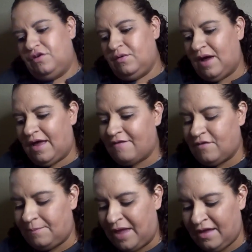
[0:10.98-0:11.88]
I have a
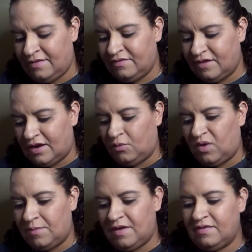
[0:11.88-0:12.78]
men's and a
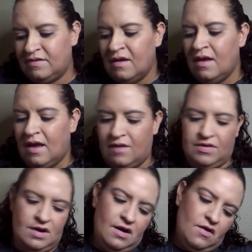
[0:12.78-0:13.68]
women's. And then
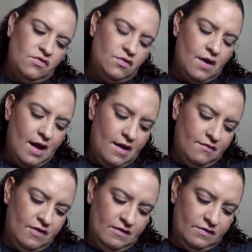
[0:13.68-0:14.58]
I also have
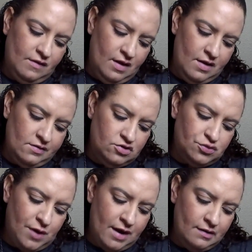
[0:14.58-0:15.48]
this
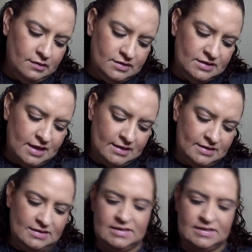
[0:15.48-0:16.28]
trial sizes